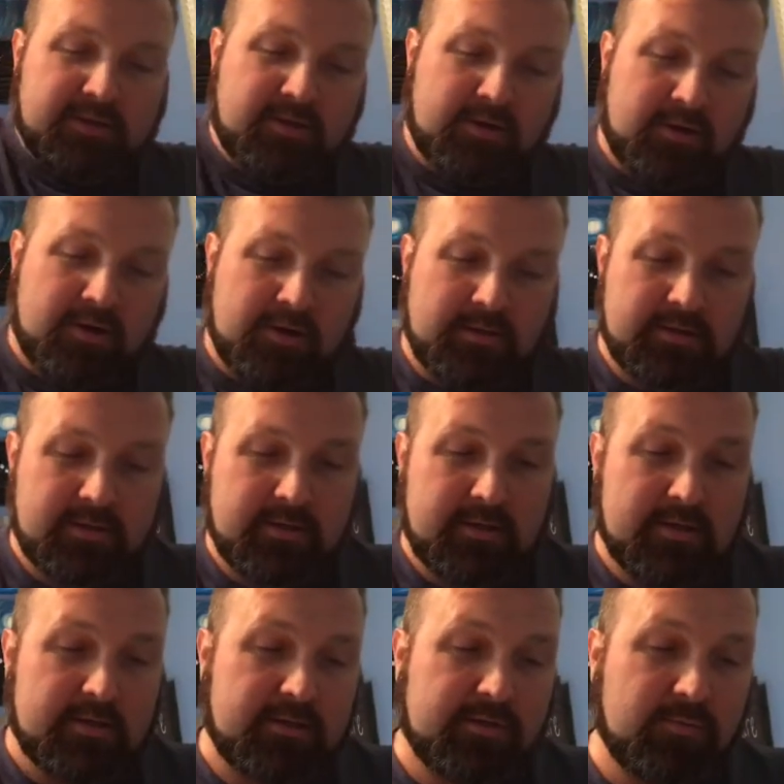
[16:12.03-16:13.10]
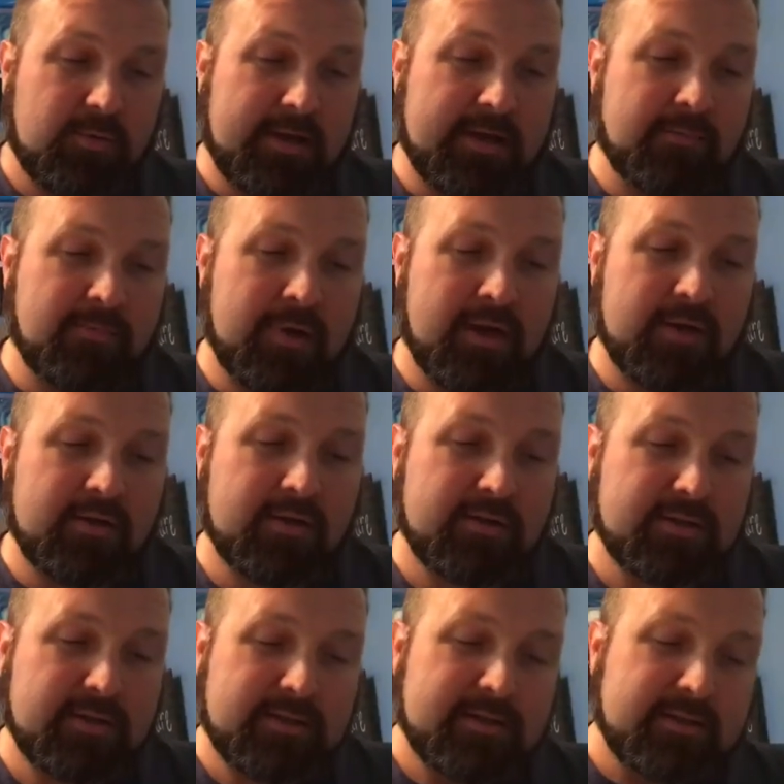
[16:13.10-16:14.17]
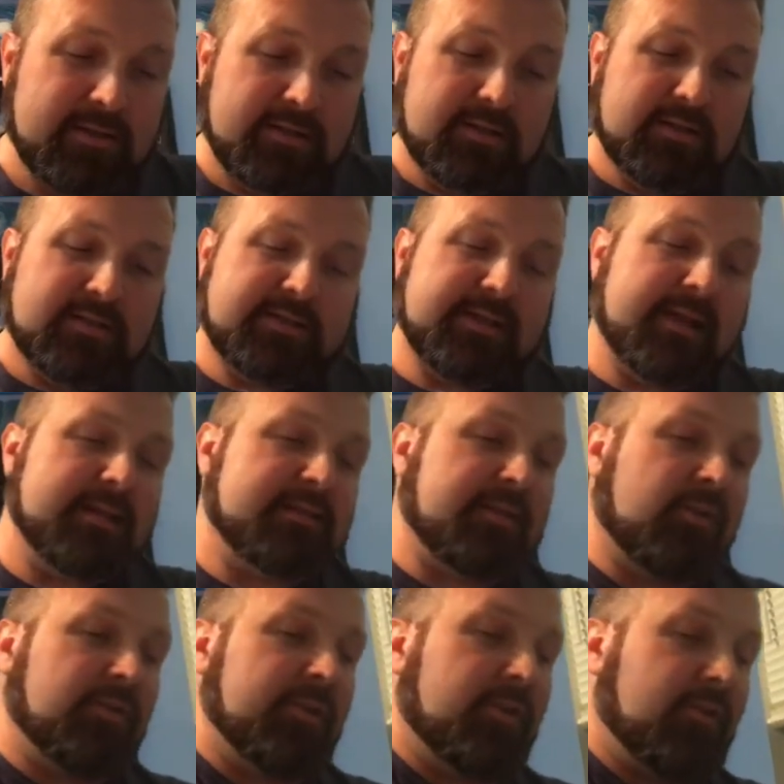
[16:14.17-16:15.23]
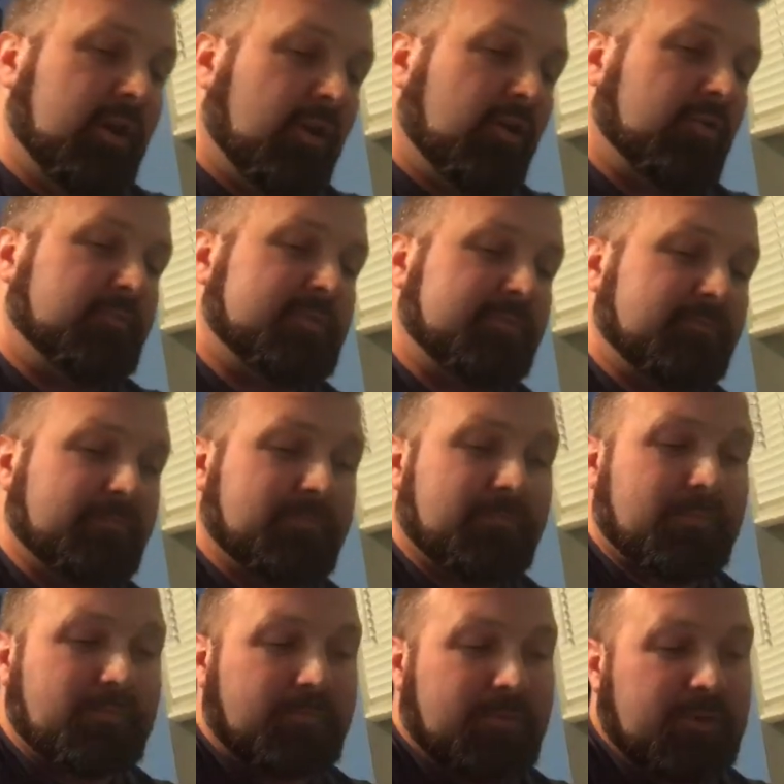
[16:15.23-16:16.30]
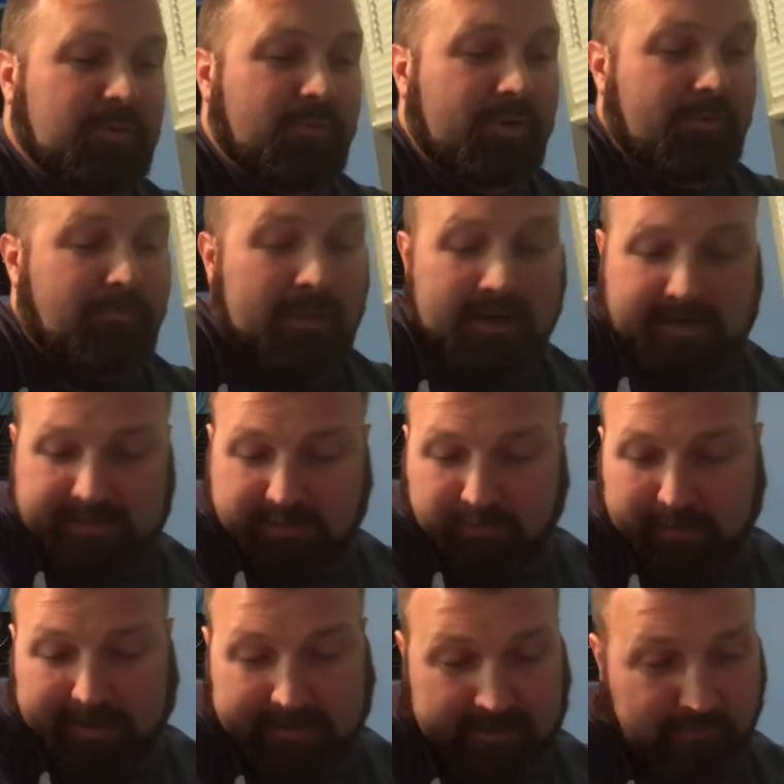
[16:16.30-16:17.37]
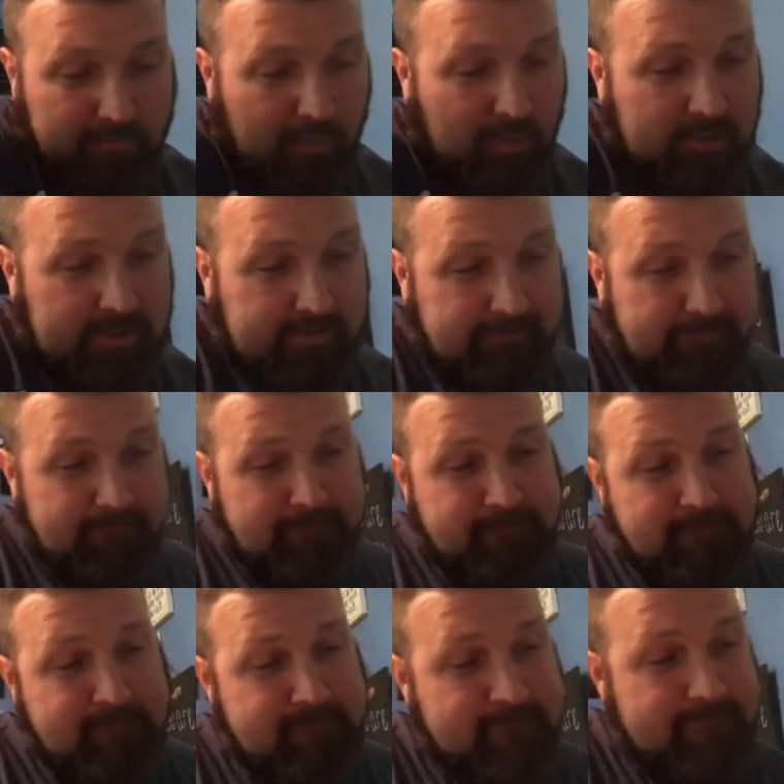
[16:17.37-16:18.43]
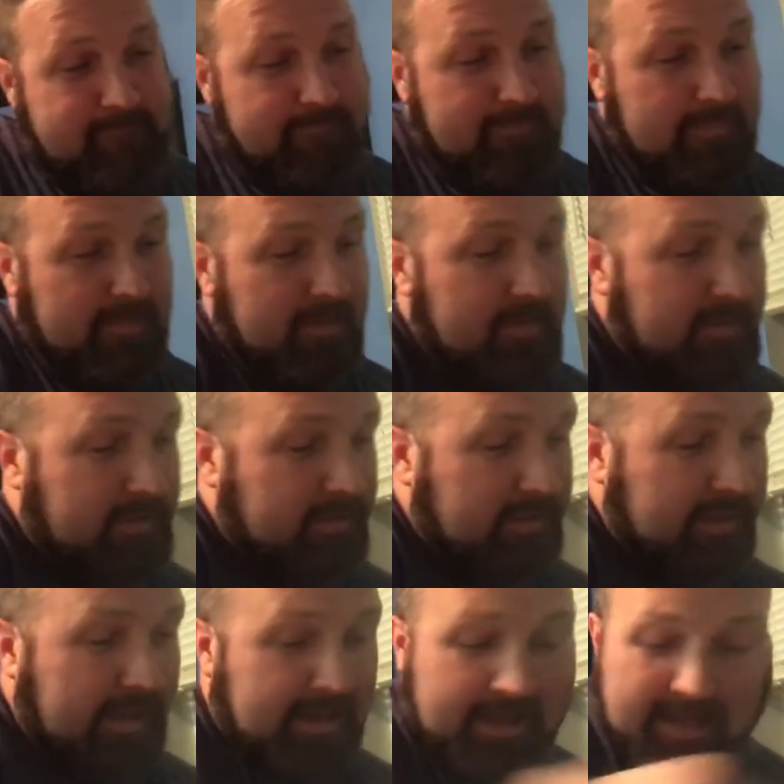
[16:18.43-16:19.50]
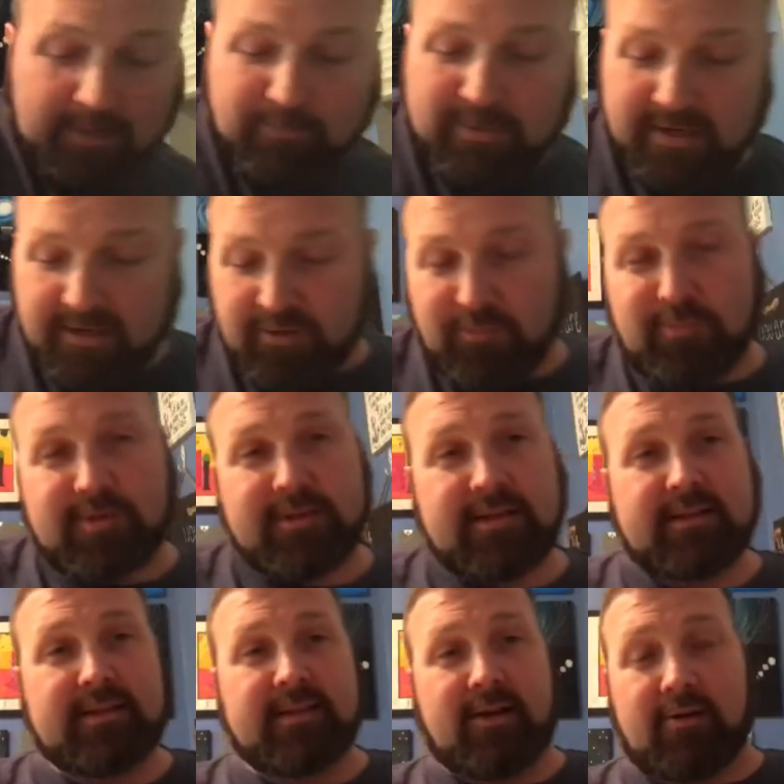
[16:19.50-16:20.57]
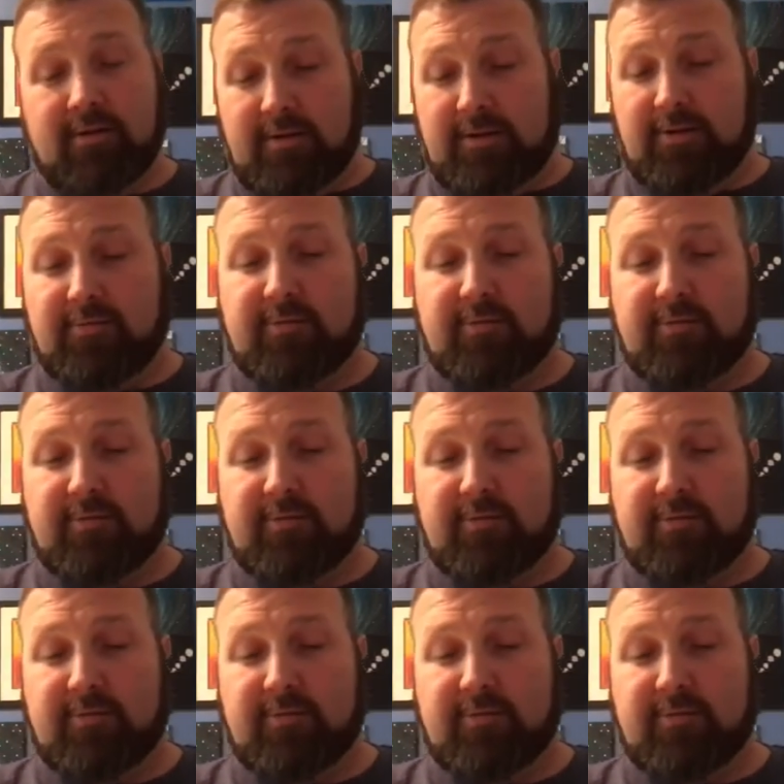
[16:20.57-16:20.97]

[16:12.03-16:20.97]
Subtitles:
card. Dwayne Bowe, Santonio Holmes. You want a bust, Bacon Boy? I got a bigger one than the earlier one.